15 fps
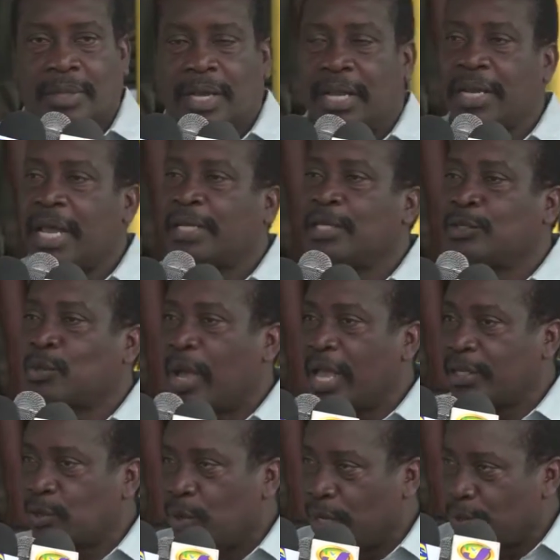And that is why
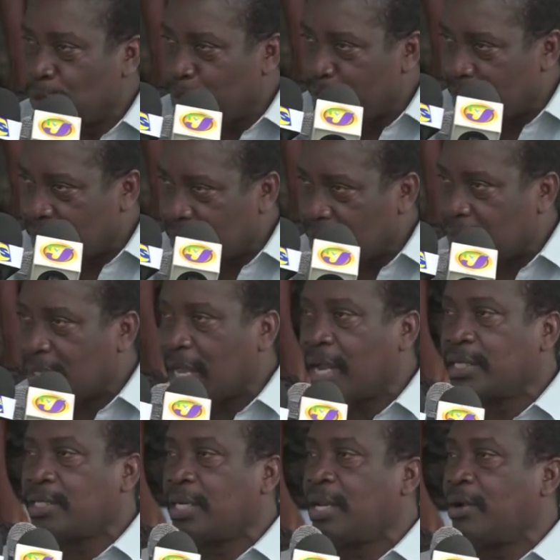he's going to be a
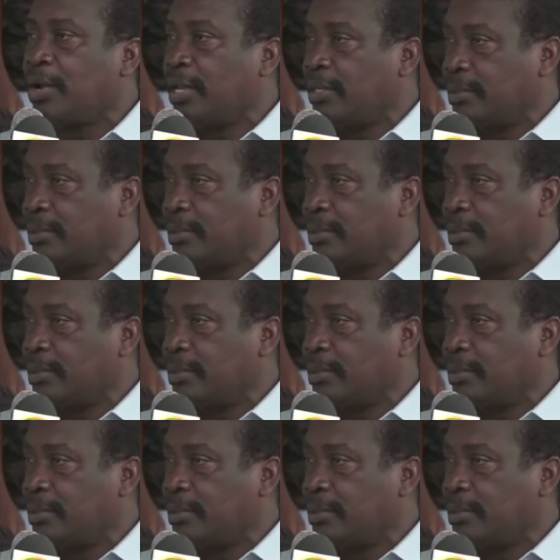6-star general.